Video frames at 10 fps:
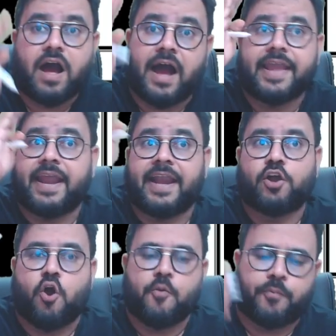end
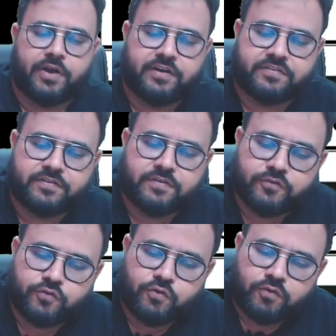components.
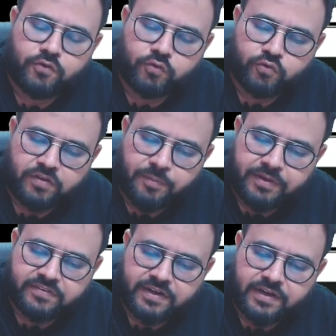So to some extent,